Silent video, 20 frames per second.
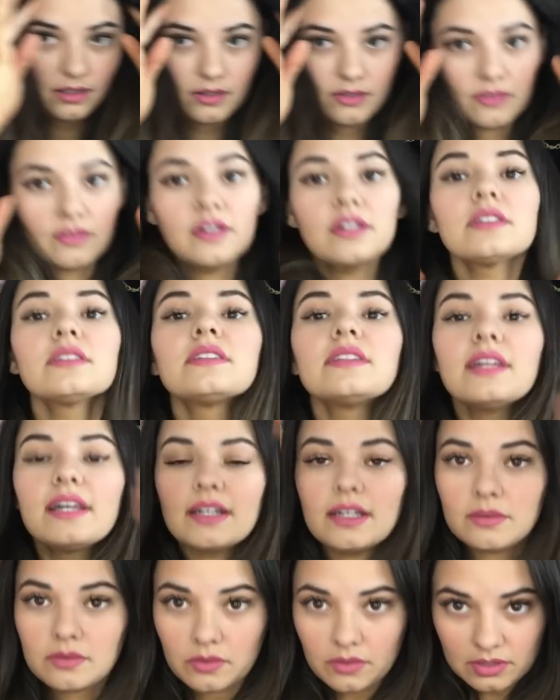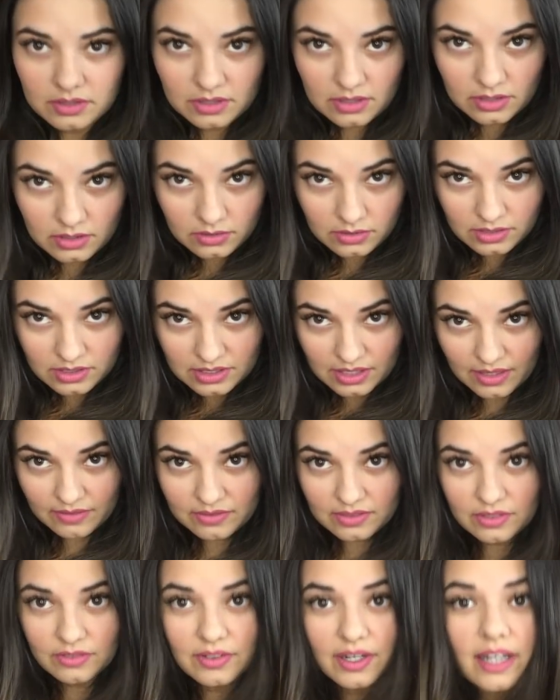the first thing I'm going to do is
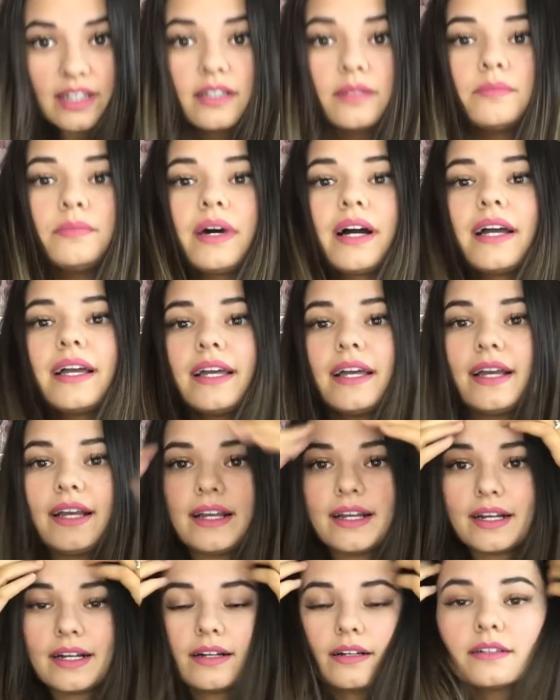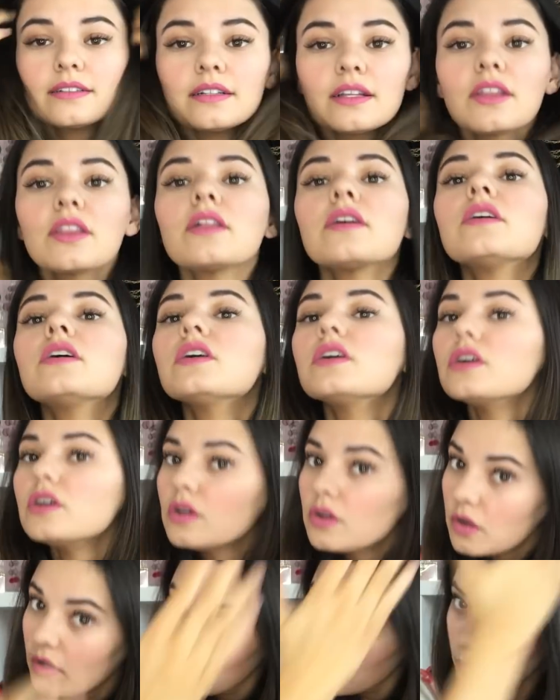I've divided my hair into
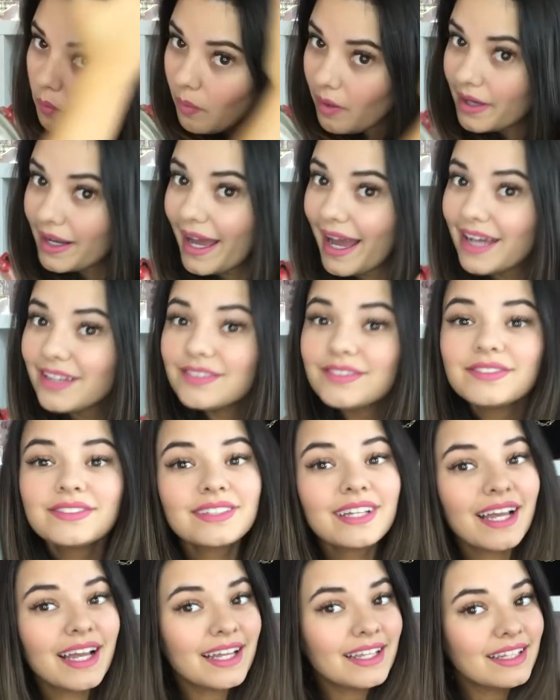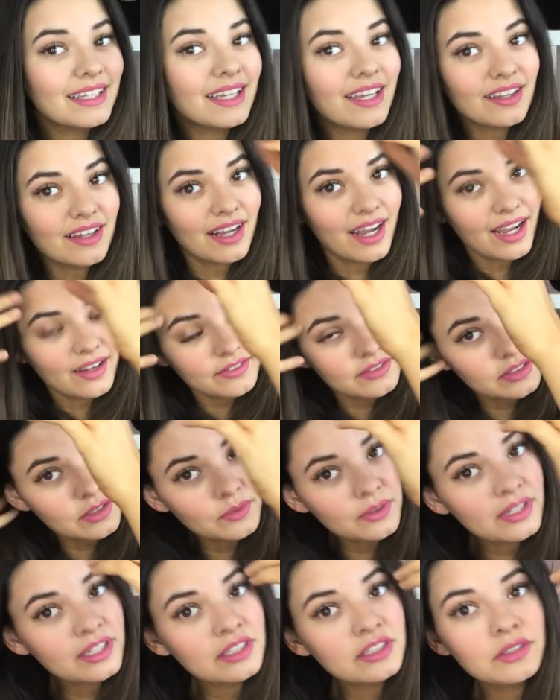one half and the other half. So
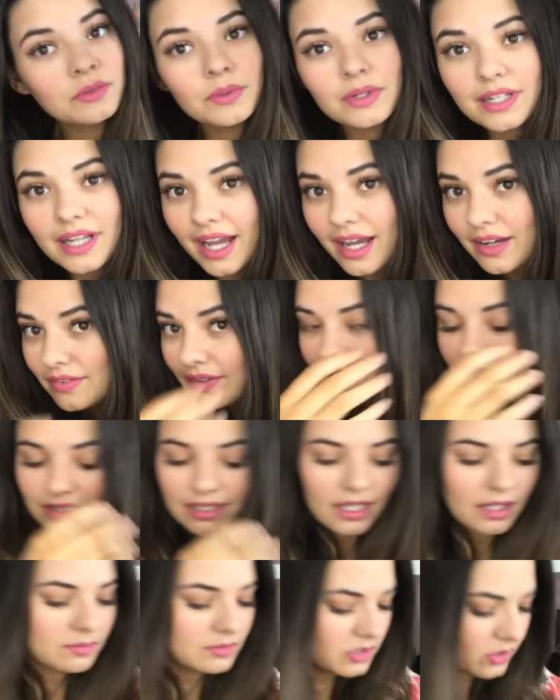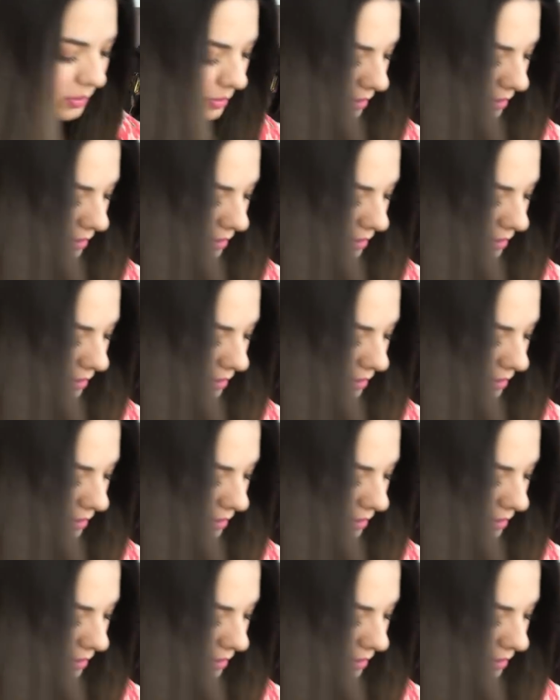we're going to do one half at a time. So